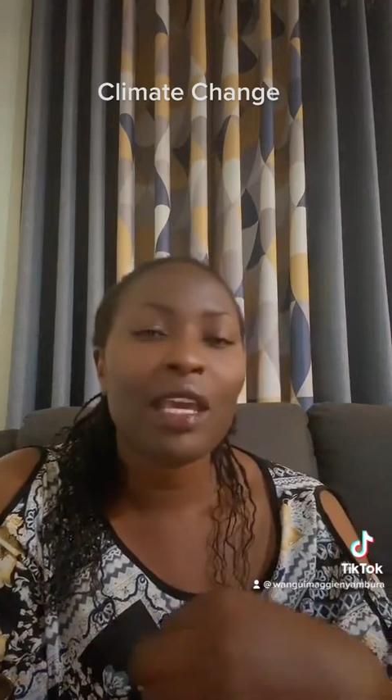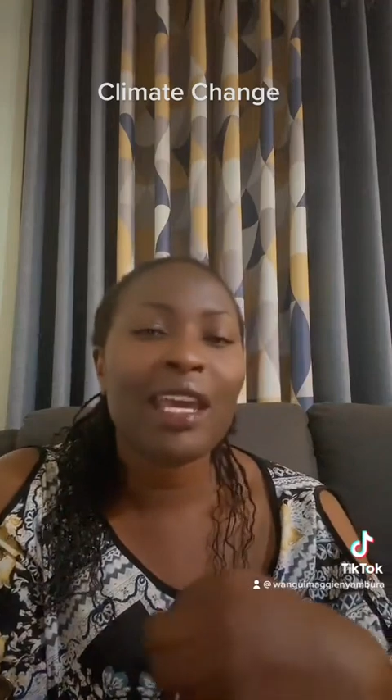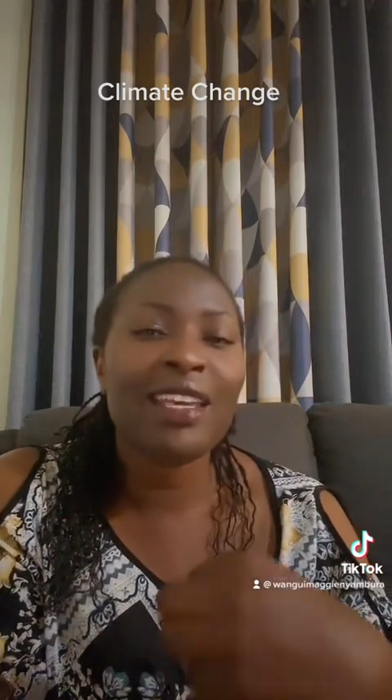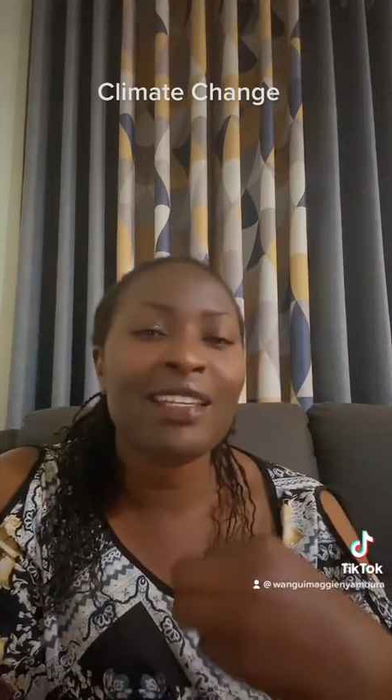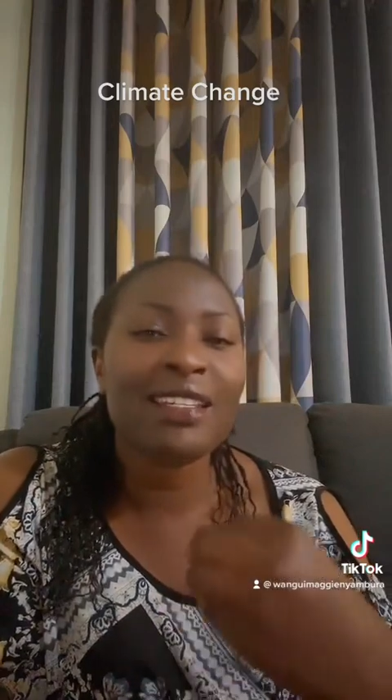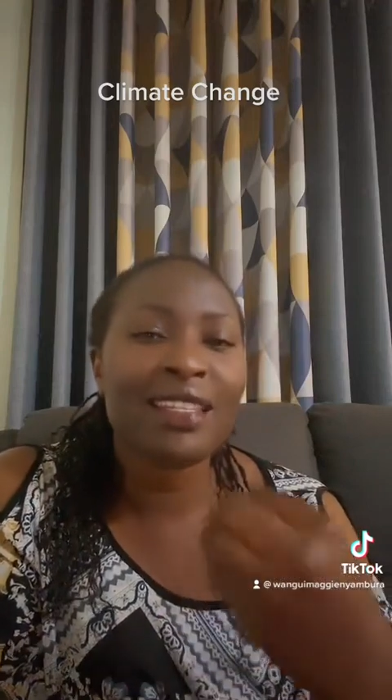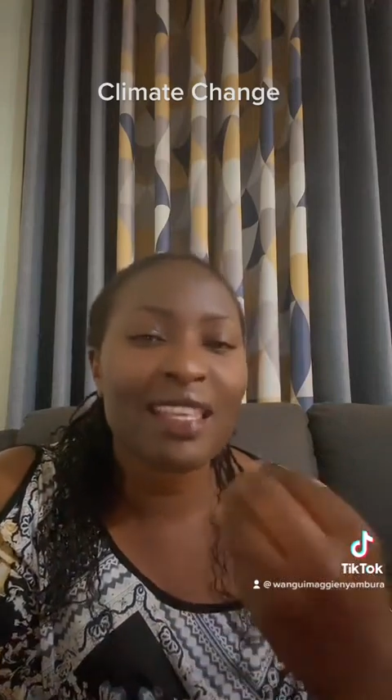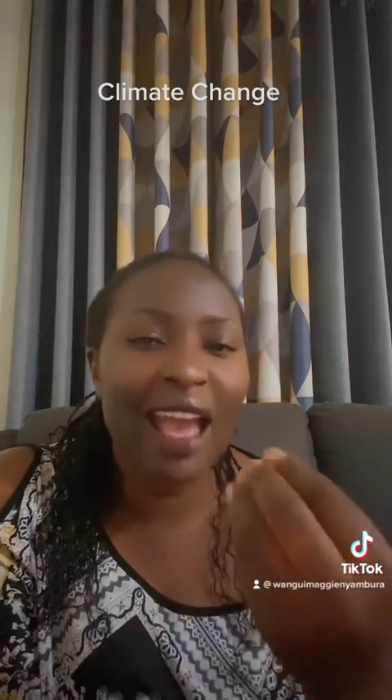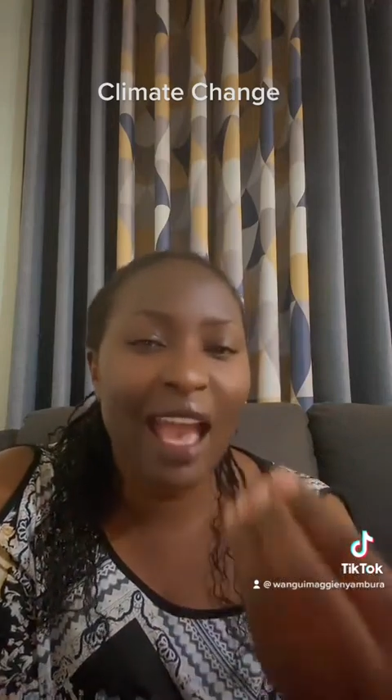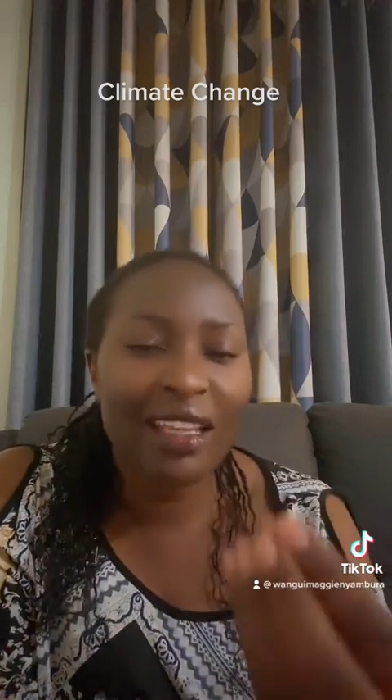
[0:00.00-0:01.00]
and
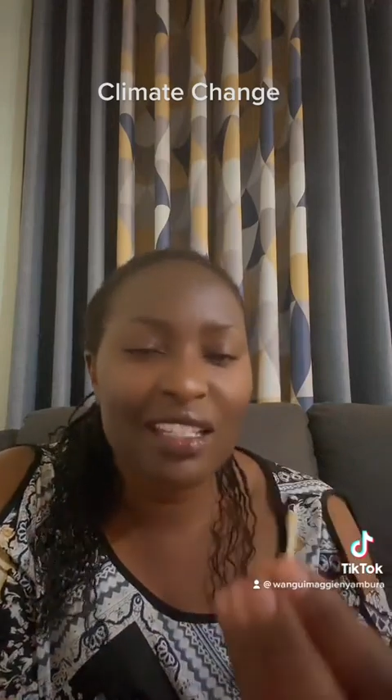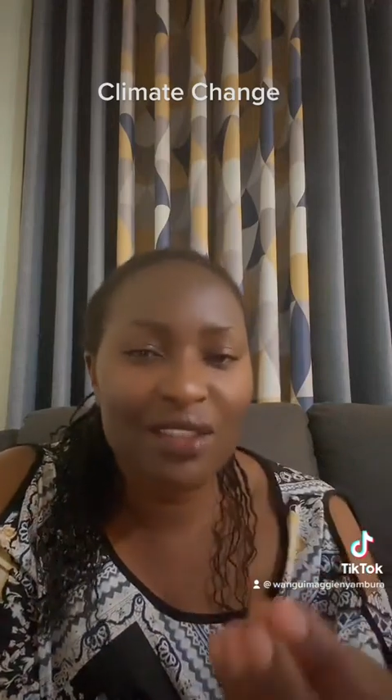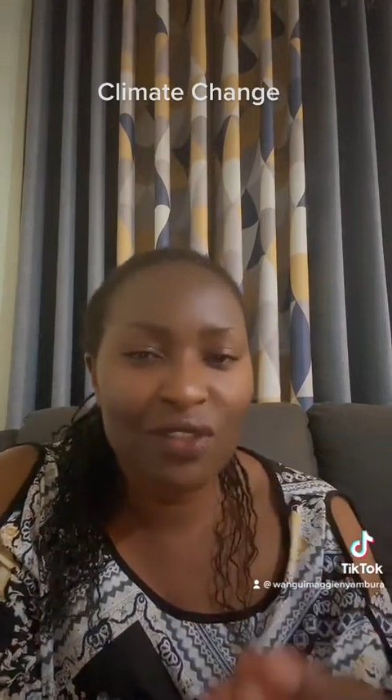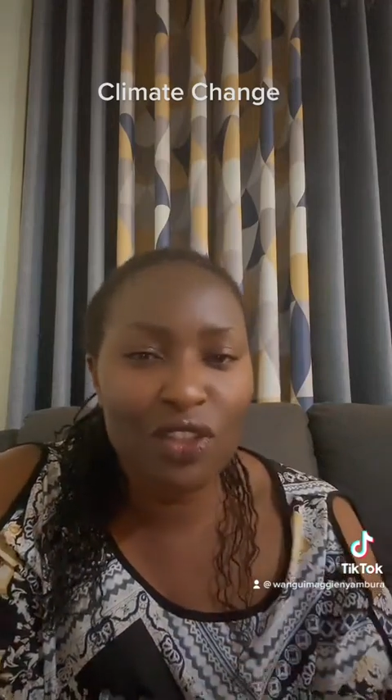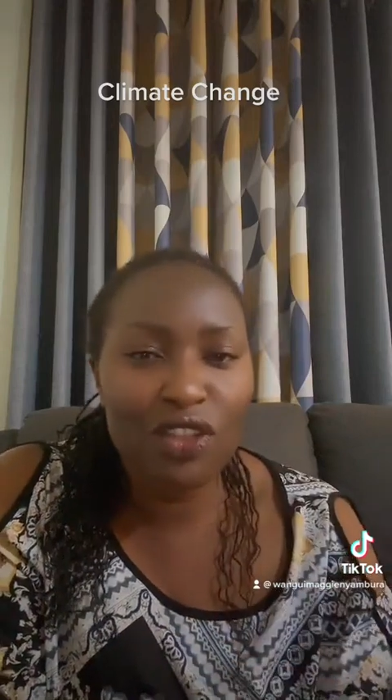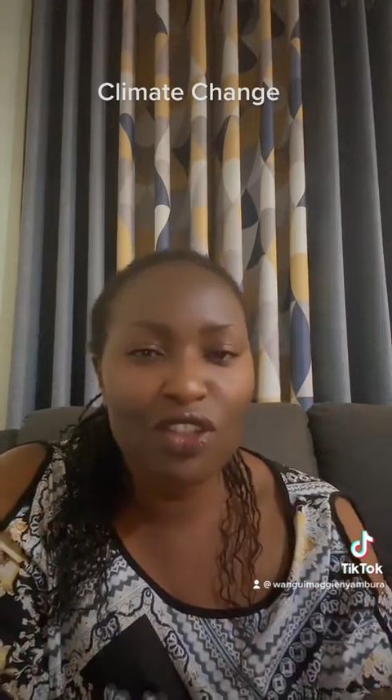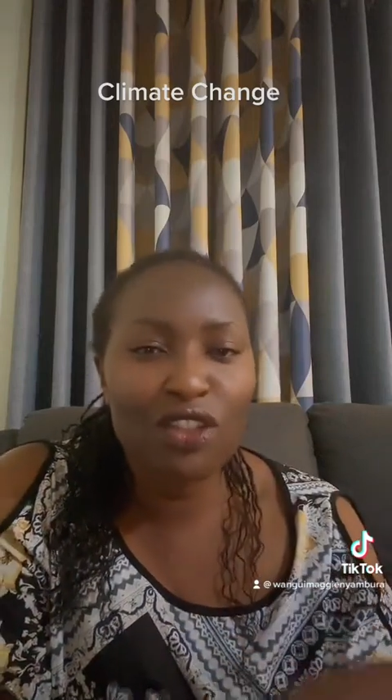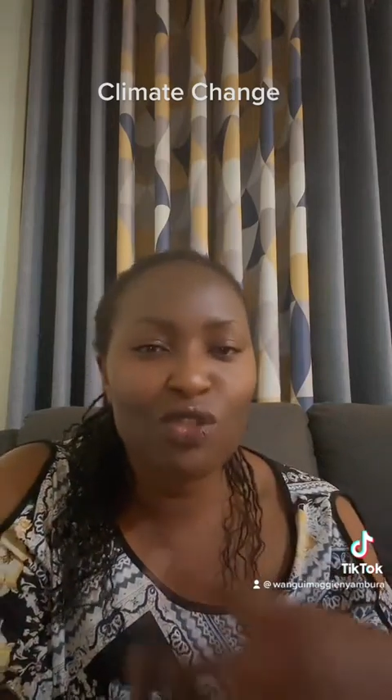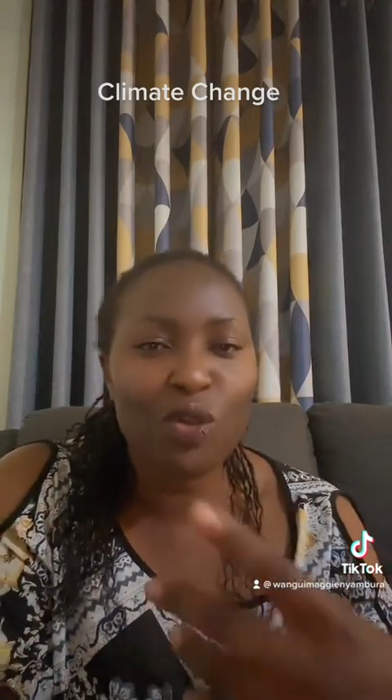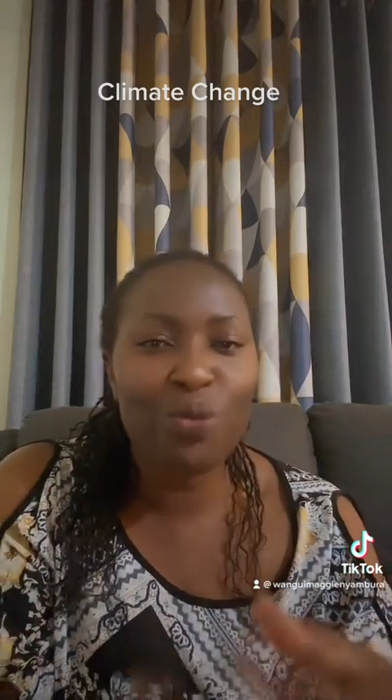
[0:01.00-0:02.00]
the
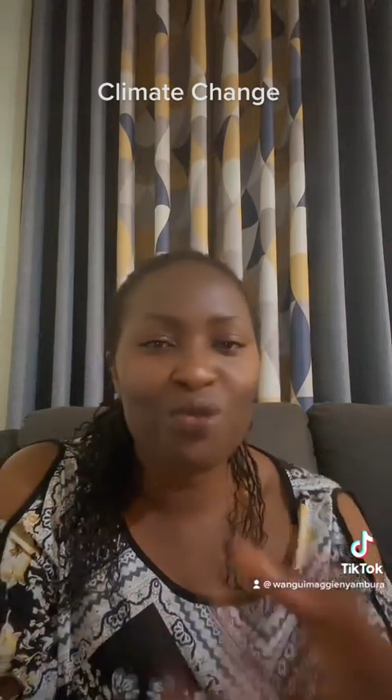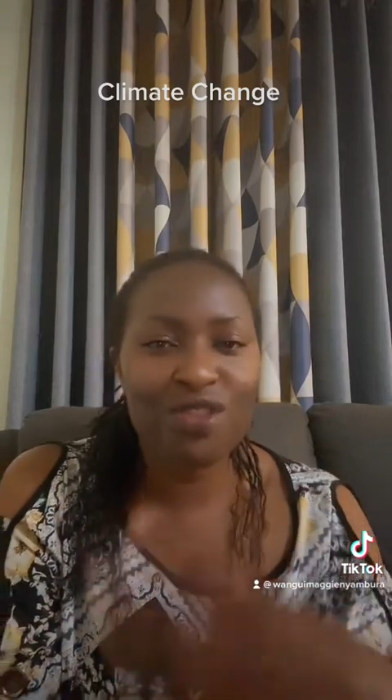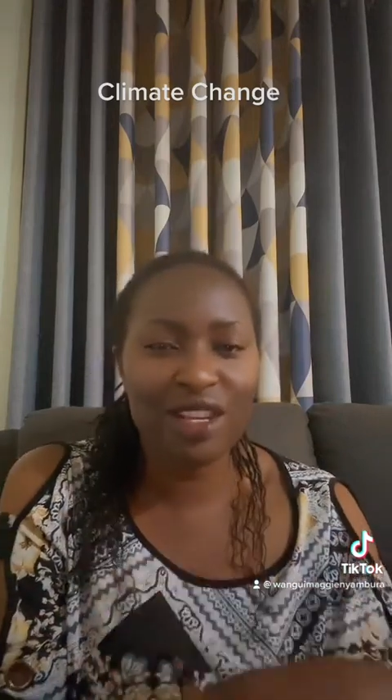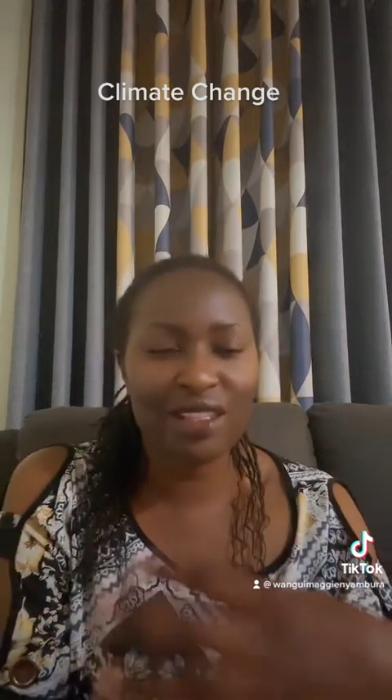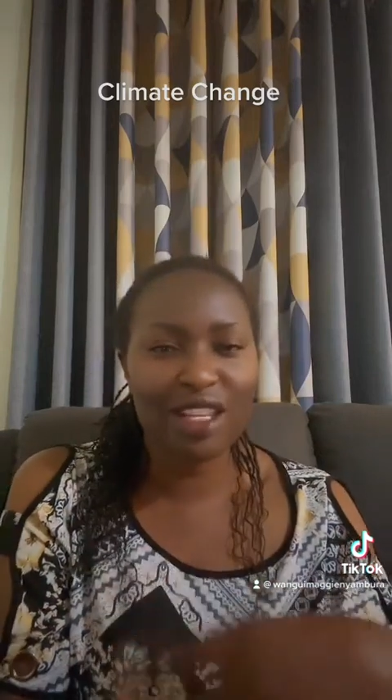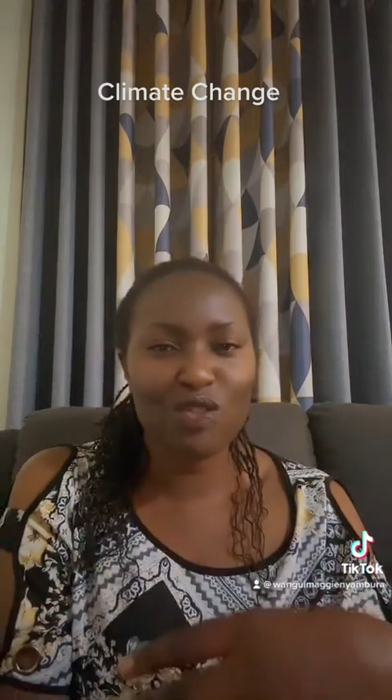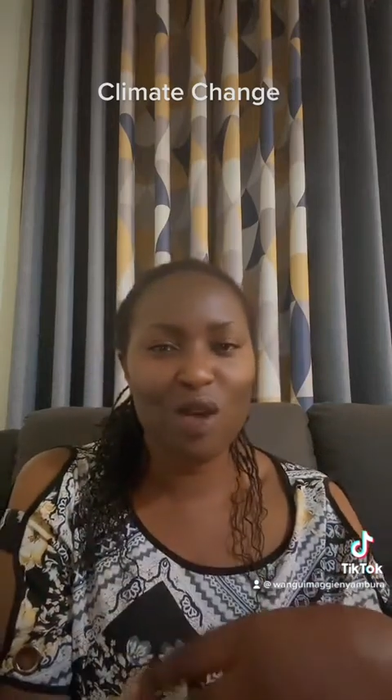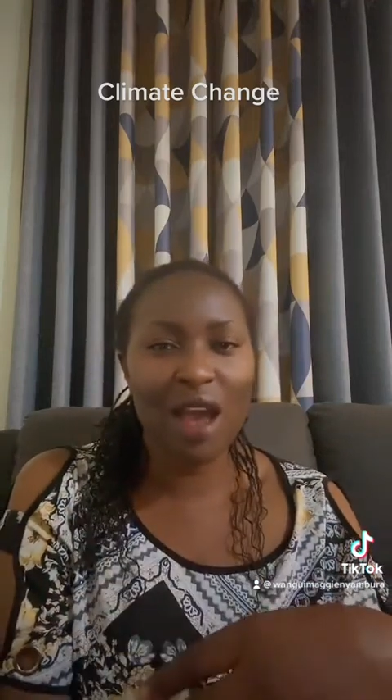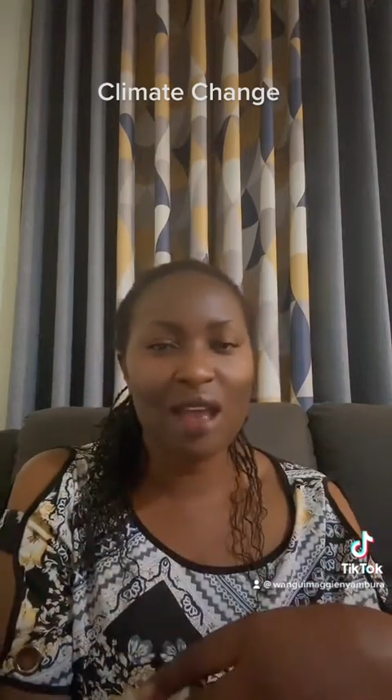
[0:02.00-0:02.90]
activities or projects that were